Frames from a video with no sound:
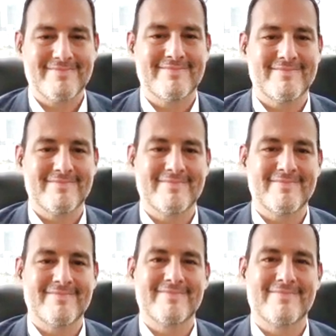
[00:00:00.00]

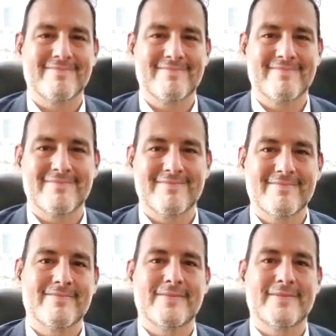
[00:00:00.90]

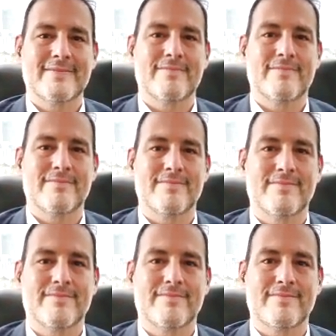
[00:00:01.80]

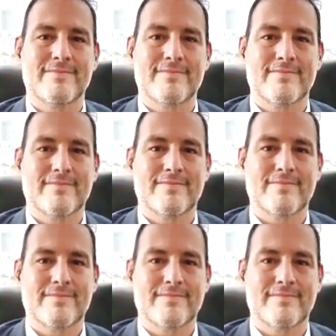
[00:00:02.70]

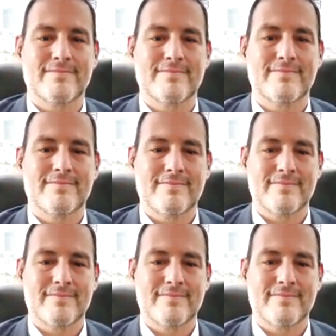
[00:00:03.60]
No words are spoken by the person on screen.